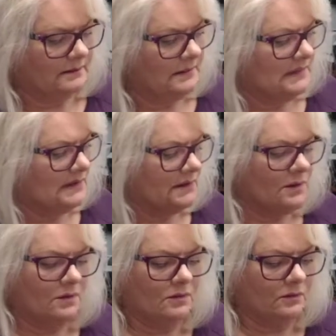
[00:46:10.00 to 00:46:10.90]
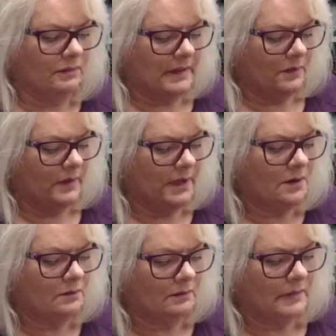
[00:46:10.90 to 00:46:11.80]
So there we
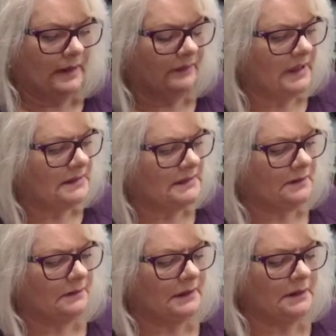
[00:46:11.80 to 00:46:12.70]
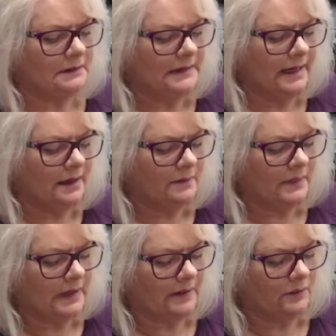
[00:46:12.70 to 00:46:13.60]
go. Everything's still a little damp.
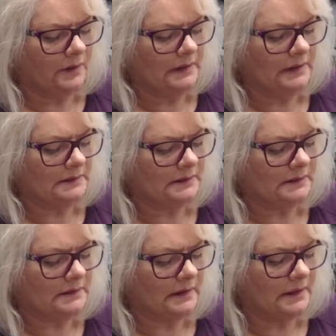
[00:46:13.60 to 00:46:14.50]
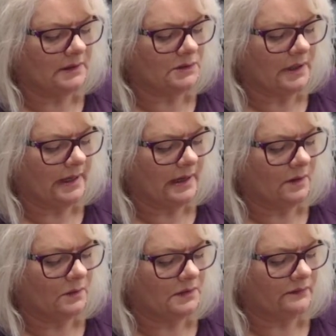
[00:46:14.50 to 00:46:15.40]
I really need to just let it dry
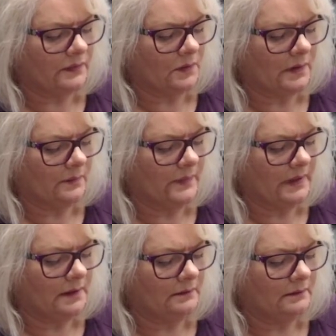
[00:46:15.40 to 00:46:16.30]
out for quite a bit.